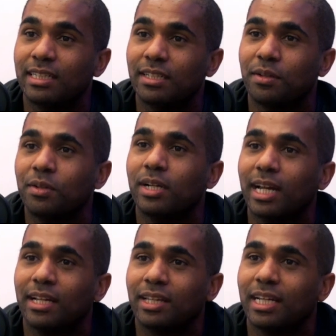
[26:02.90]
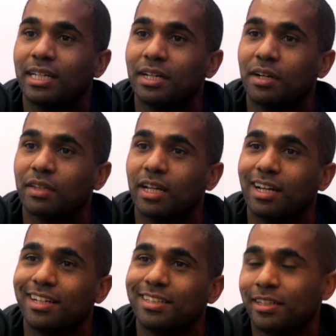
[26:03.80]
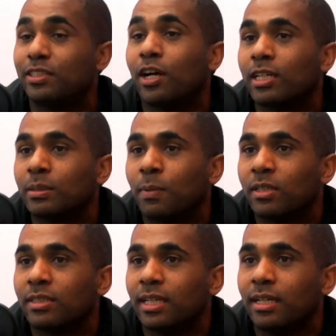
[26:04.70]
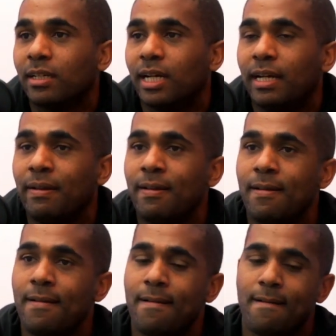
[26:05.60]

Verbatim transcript: you know, look at like, you know, the darkest parts of the internet. Mm-hmm.